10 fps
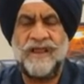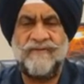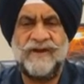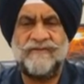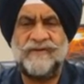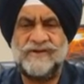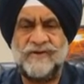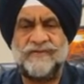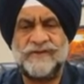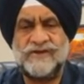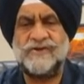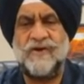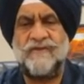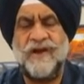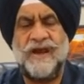Otherwise, visa officer is
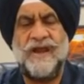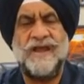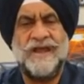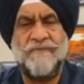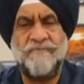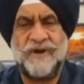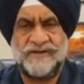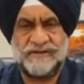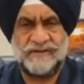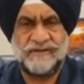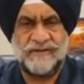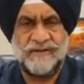not very impressed.